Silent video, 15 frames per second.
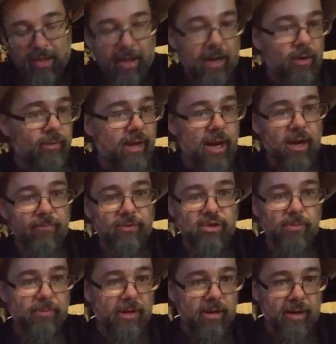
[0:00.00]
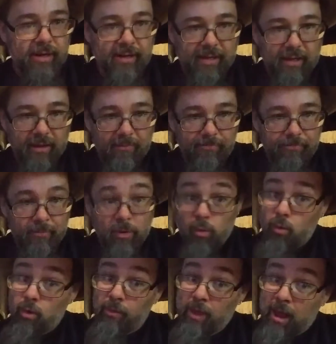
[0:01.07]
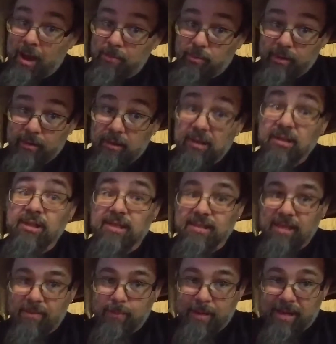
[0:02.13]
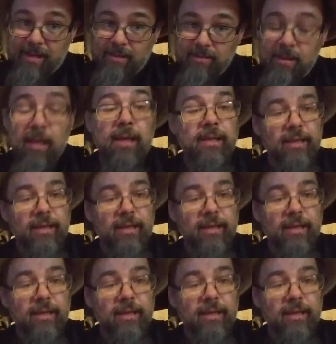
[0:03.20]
I don't care if it's your pure indica or the hybrid, just Lebanese.